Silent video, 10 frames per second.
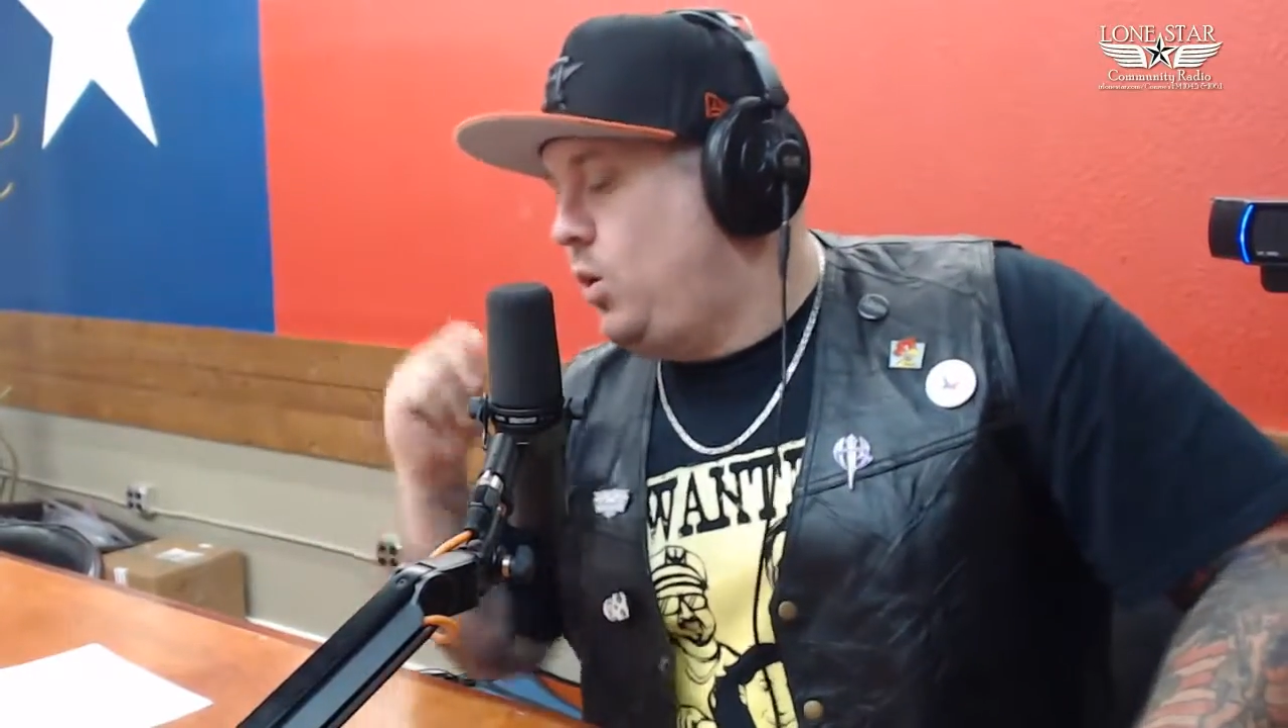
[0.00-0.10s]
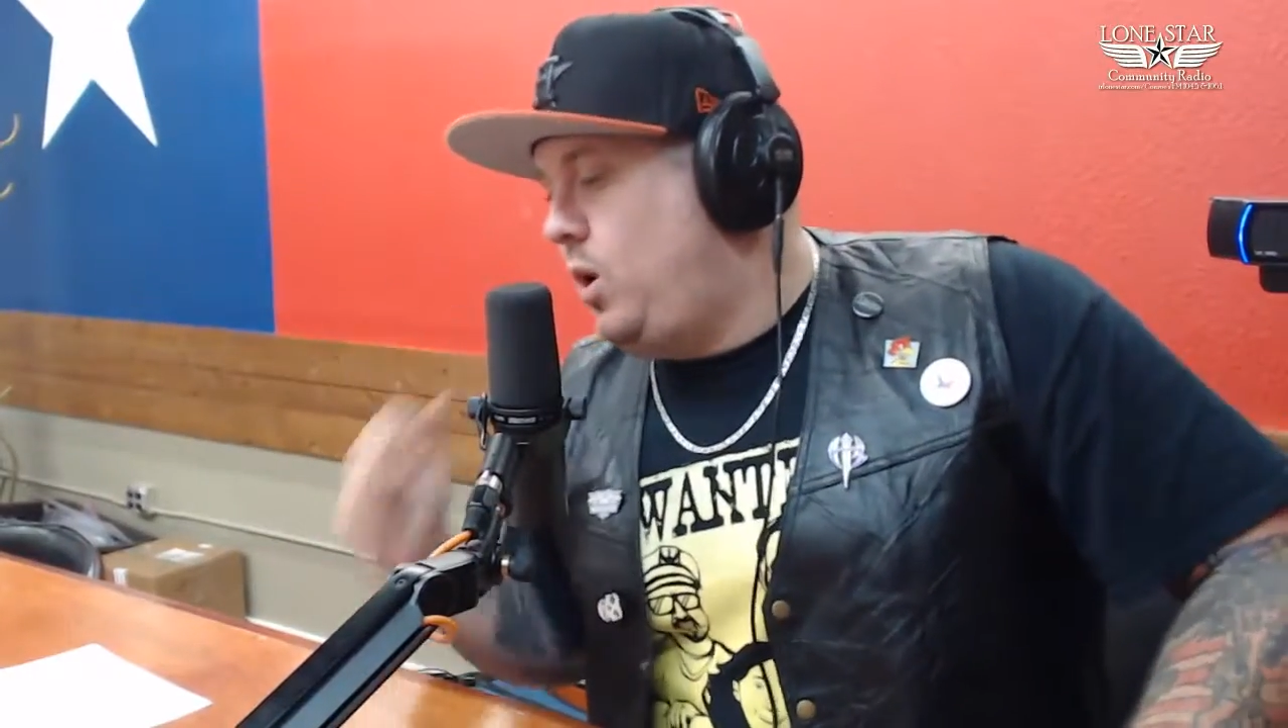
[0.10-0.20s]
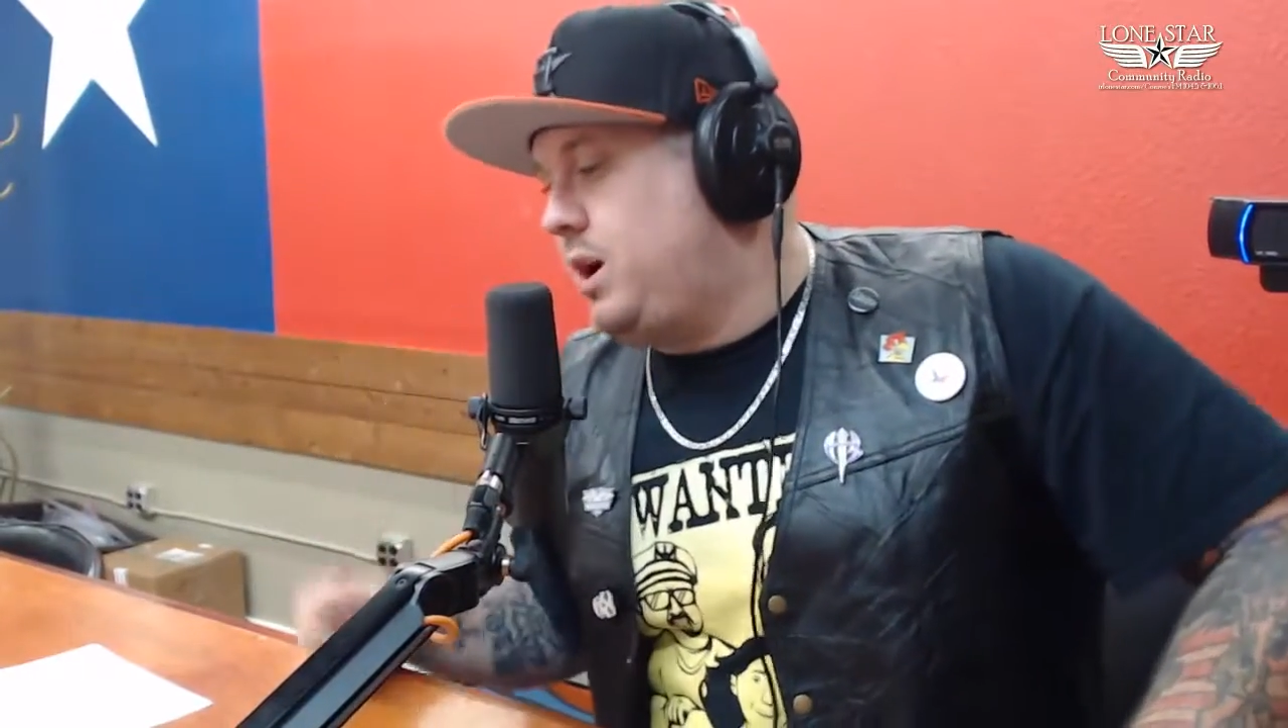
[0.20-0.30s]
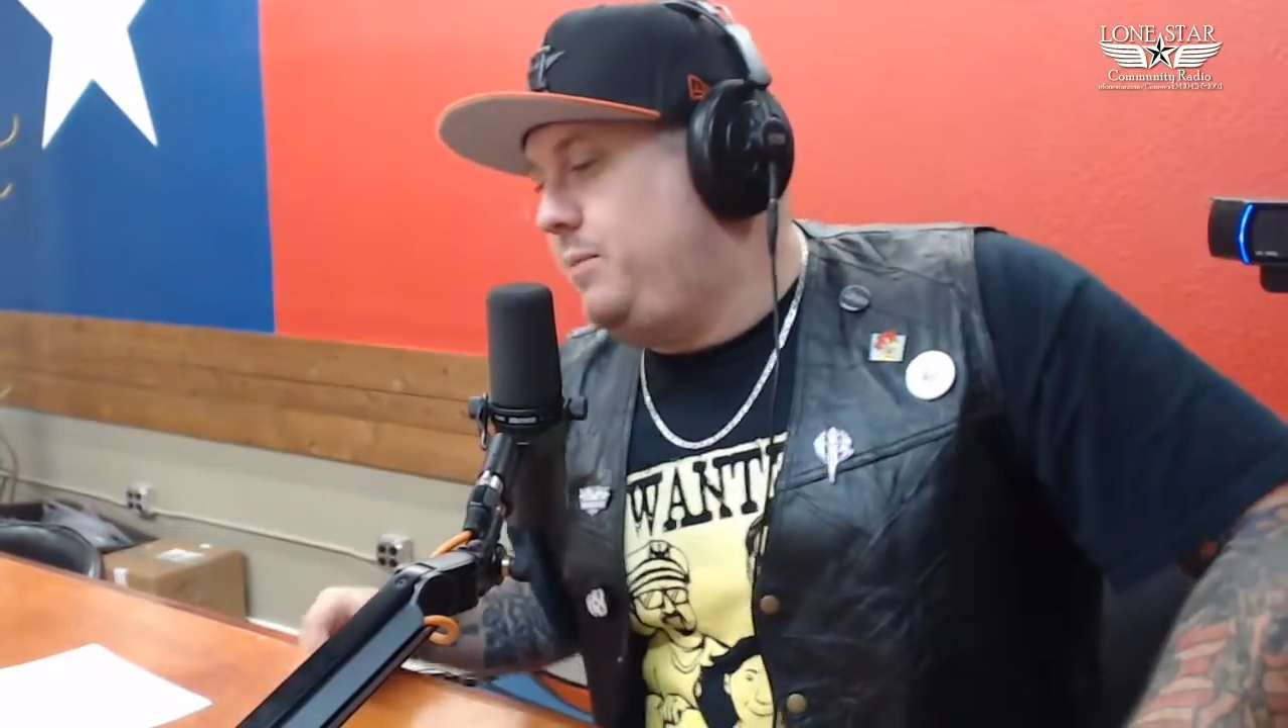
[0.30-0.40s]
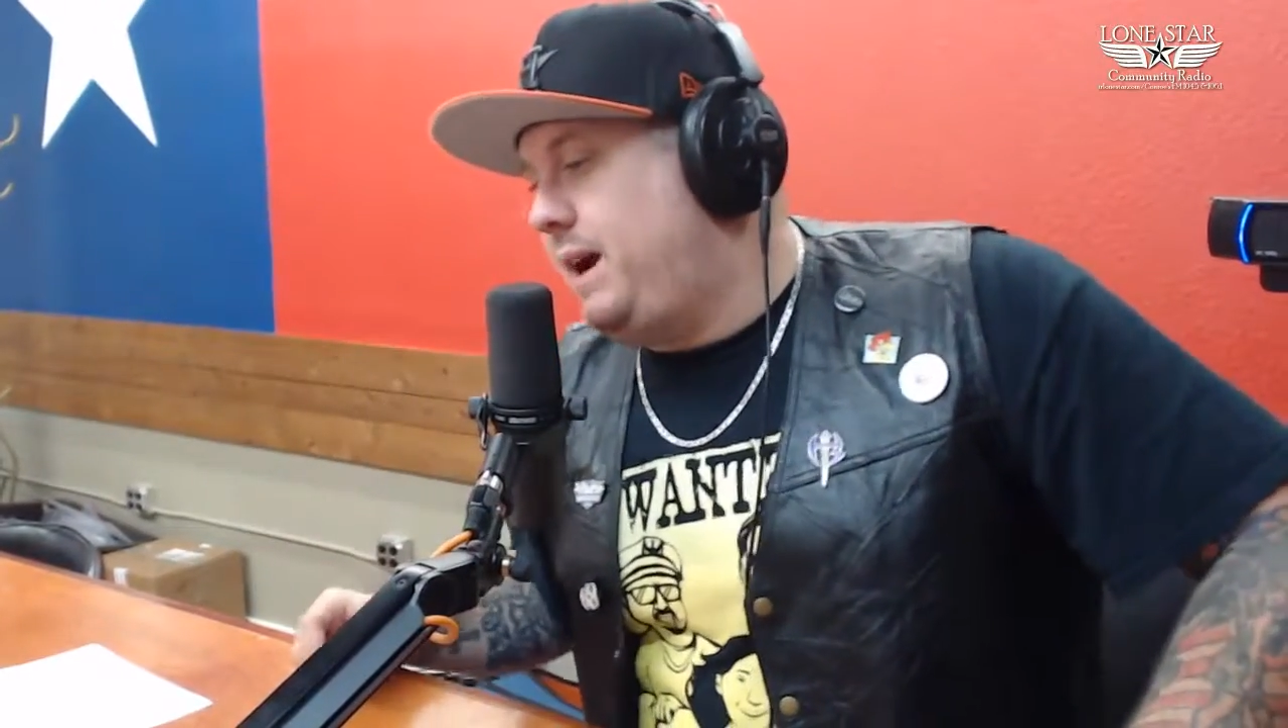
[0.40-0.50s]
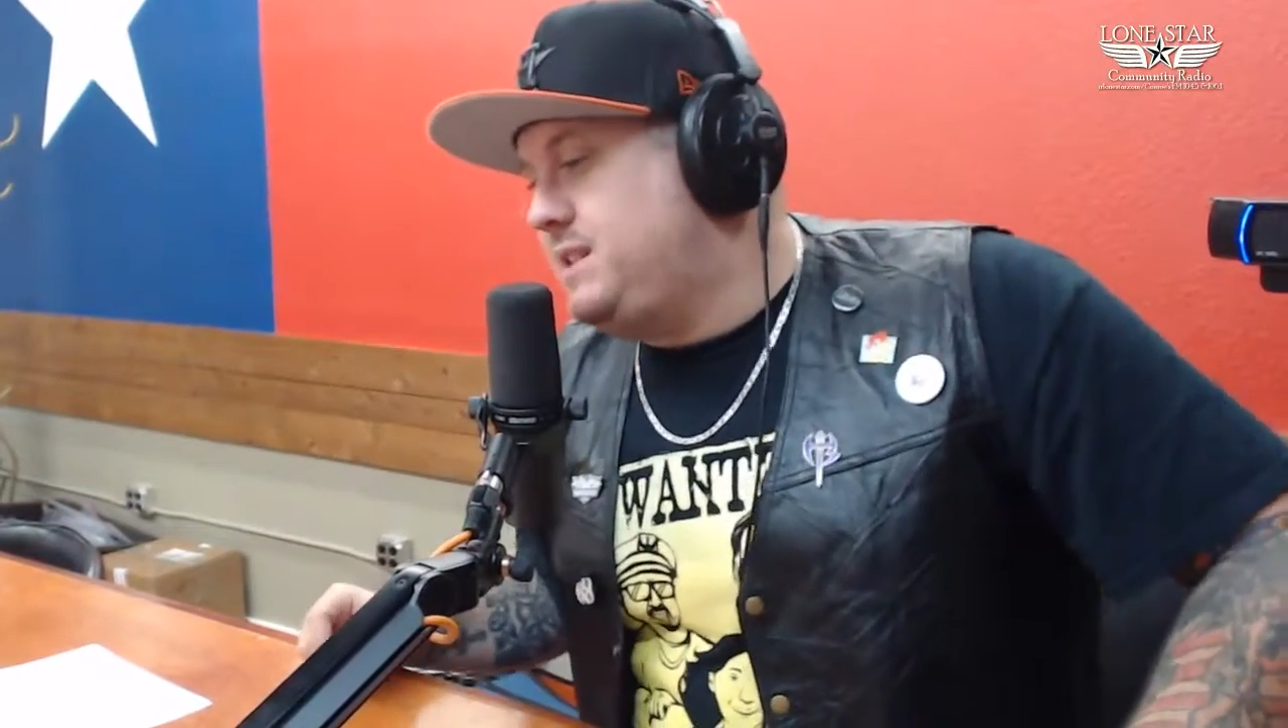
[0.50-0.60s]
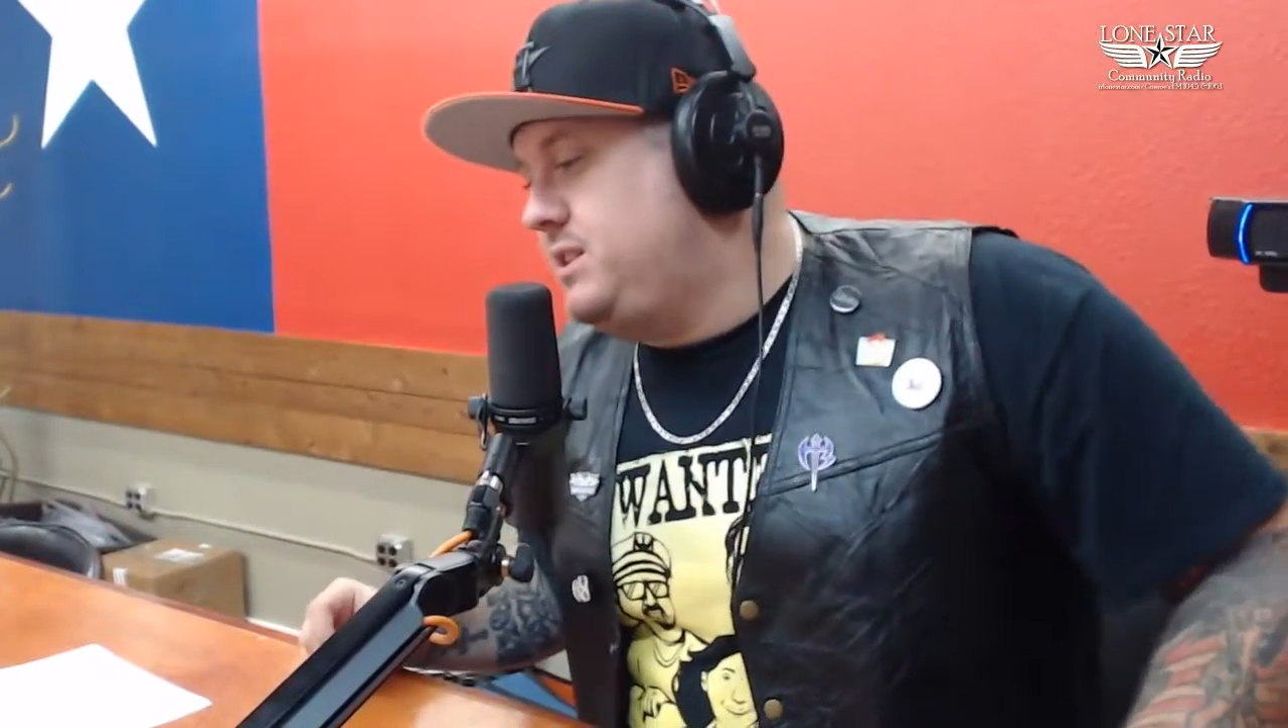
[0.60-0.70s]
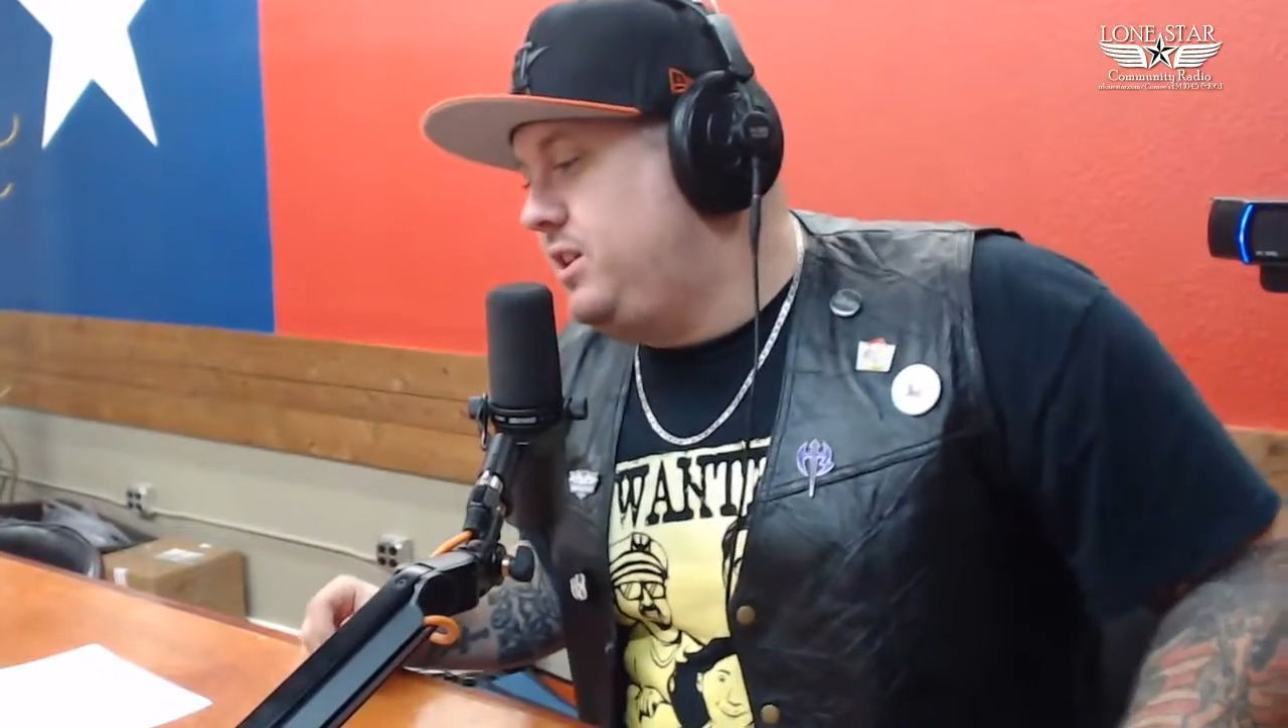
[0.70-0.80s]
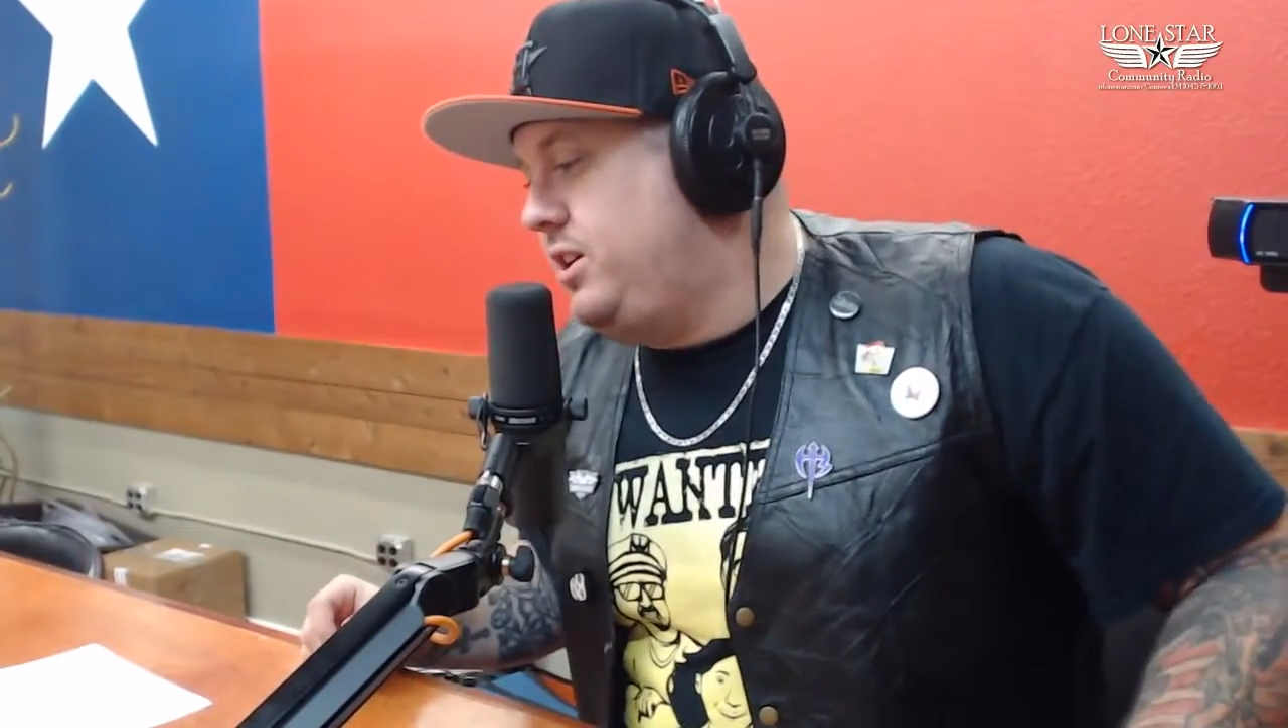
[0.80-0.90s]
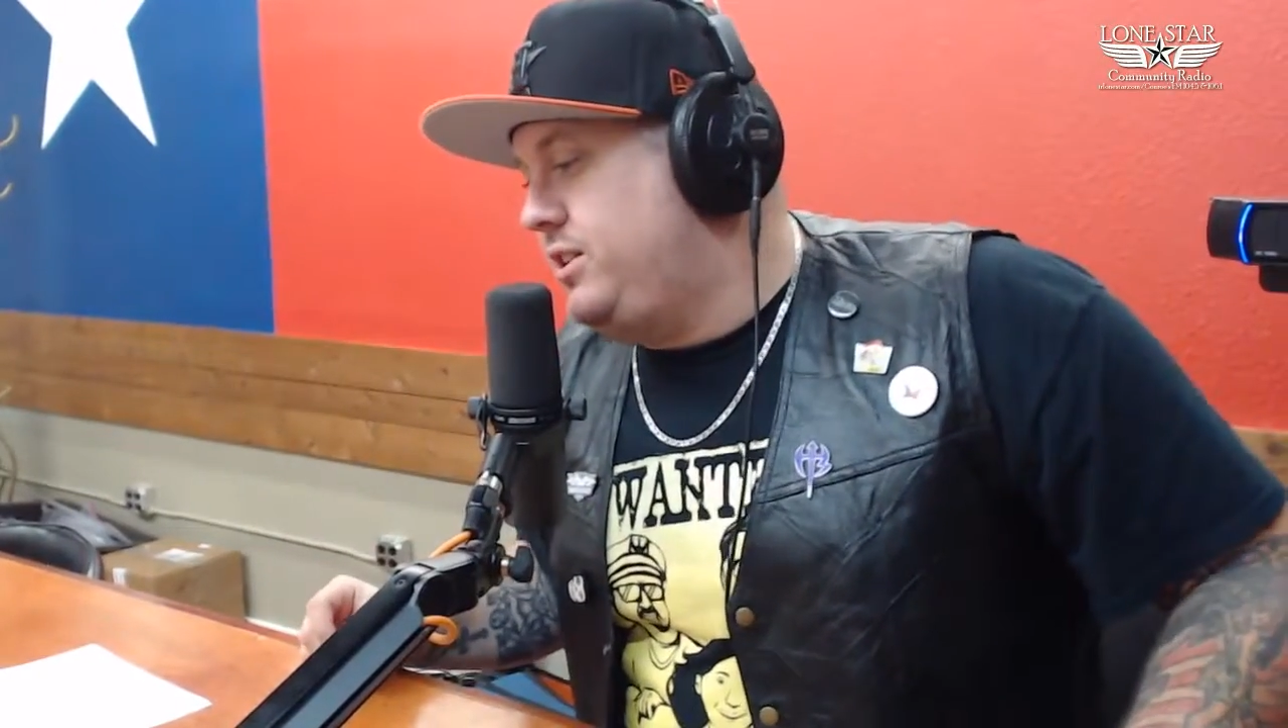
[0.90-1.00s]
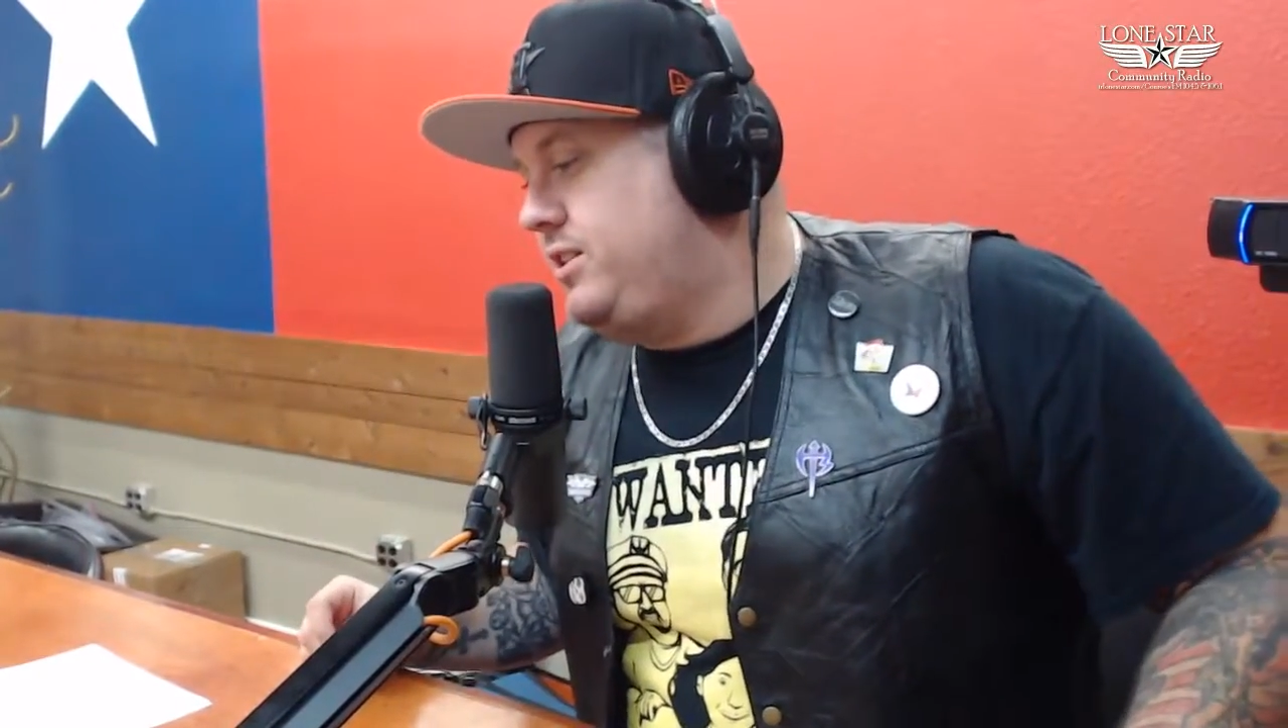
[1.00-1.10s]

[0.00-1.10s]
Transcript: Welcome back to Nerd